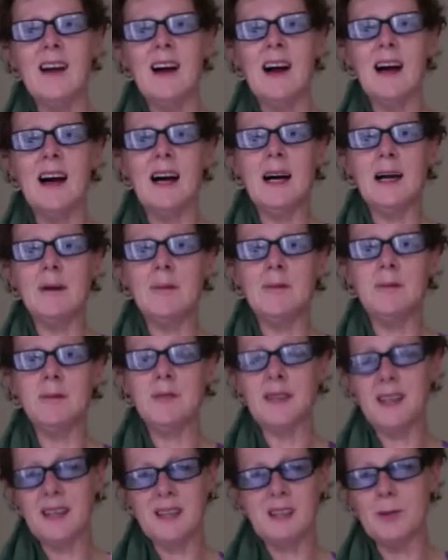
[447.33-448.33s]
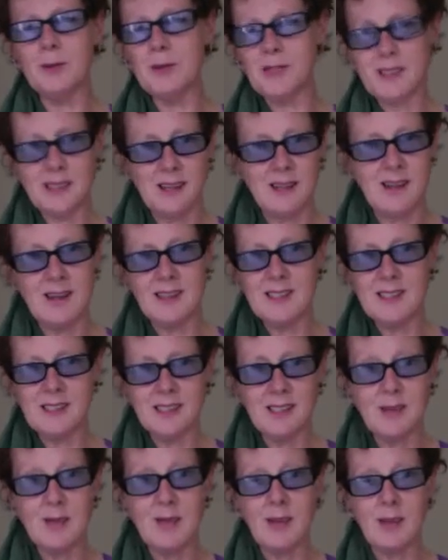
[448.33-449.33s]
in other words, a
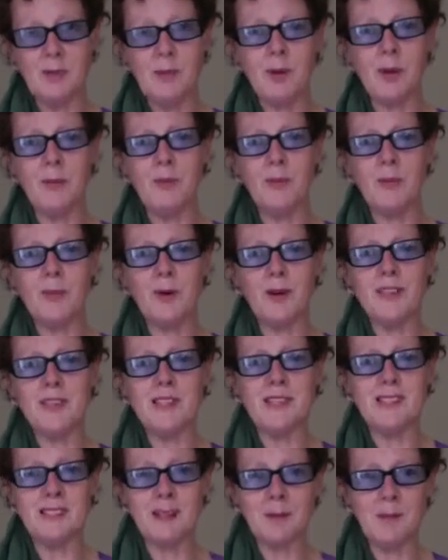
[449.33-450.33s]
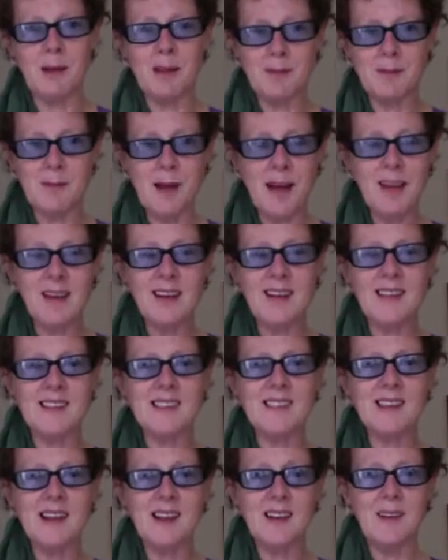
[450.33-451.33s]
significant problem processing
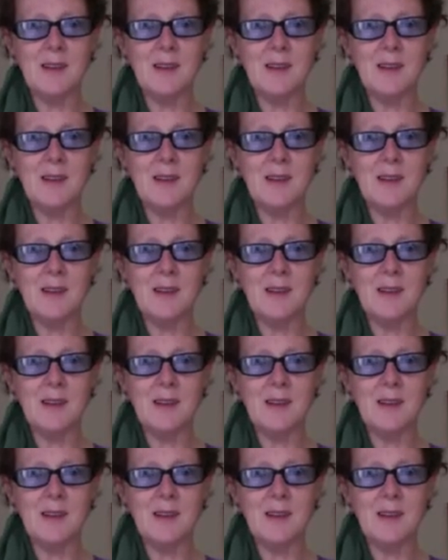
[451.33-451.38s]
mathematics,